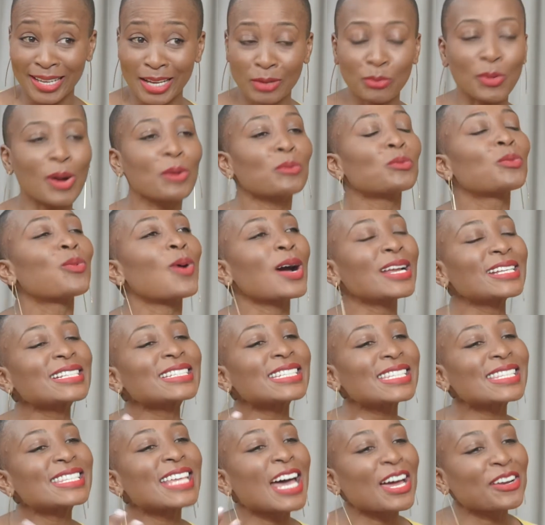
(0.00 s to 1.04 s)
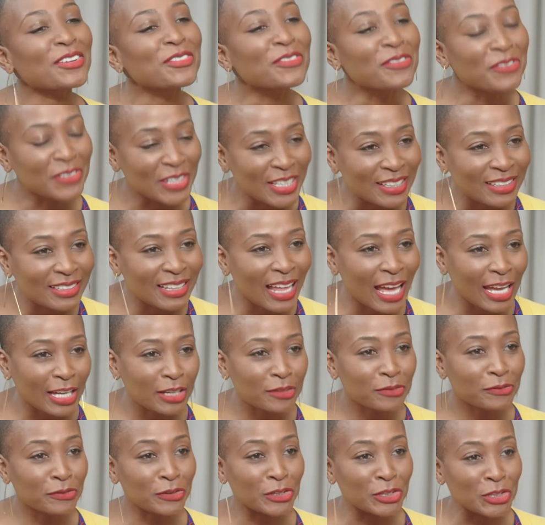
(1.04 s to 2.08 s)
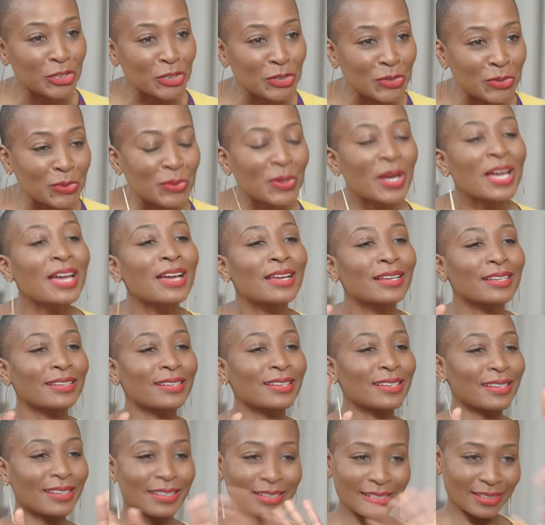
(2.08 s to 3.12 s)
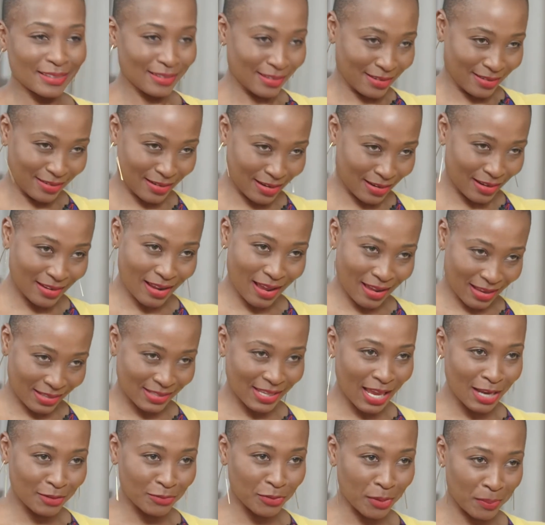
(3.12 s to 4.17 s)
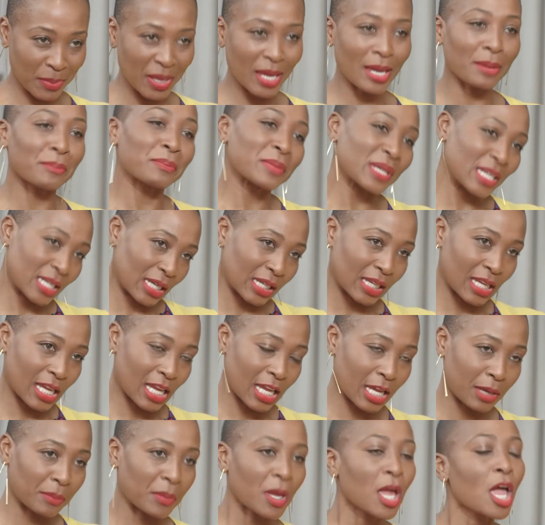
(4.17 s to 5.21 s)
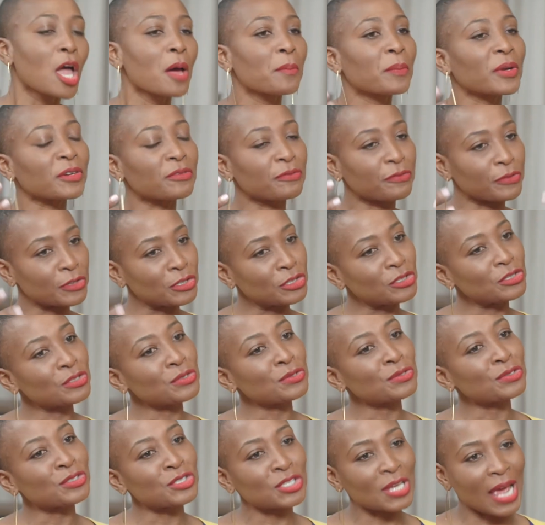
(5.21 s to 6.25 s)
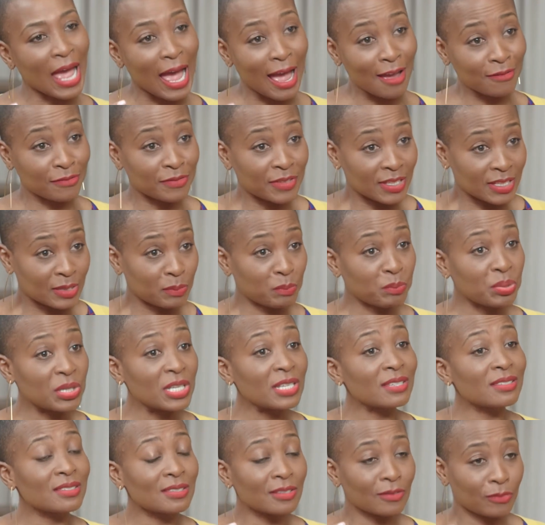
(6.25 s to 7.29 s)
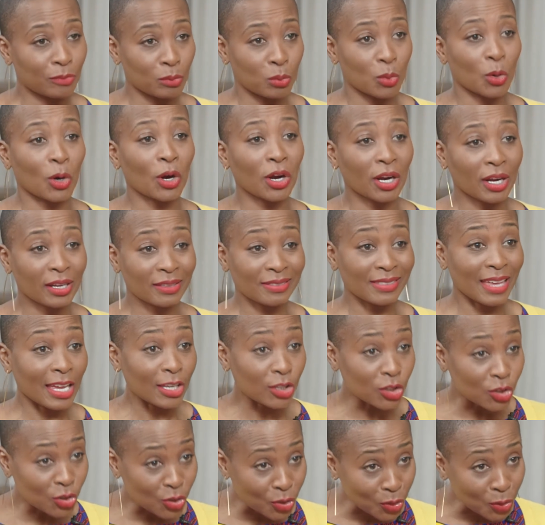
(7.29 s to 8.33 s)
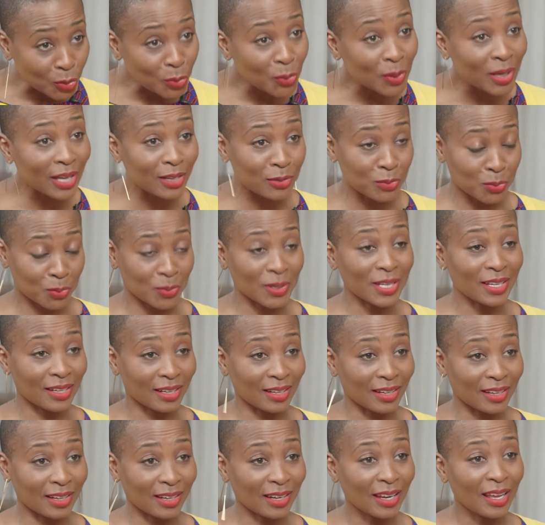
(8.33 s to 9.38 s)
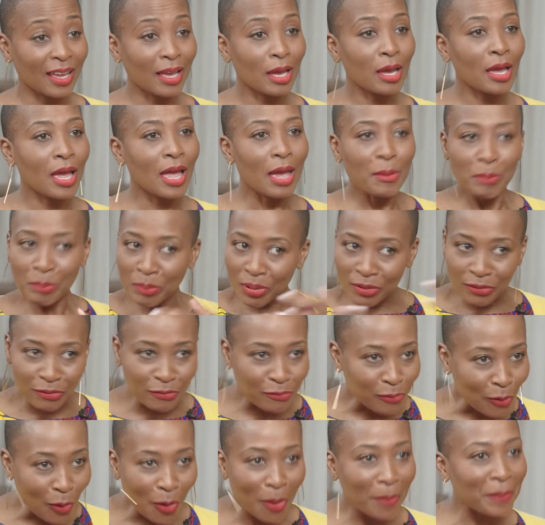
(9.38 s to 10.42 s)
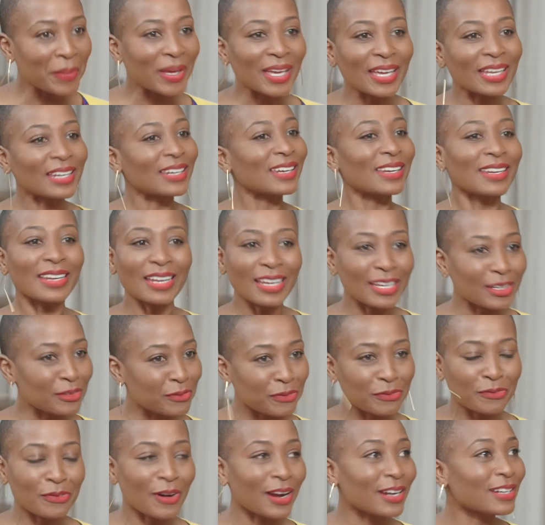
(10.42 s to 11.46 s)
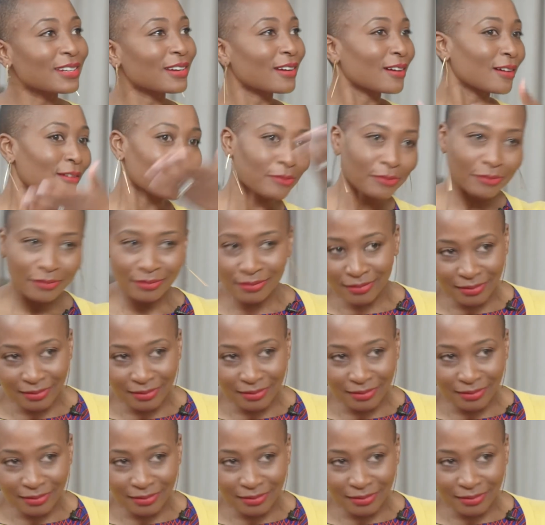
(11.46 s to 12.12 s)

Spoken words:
What did that feel like for you? Aside from him, meeting him, but for you to have this piece of work that you had written, perform it in front of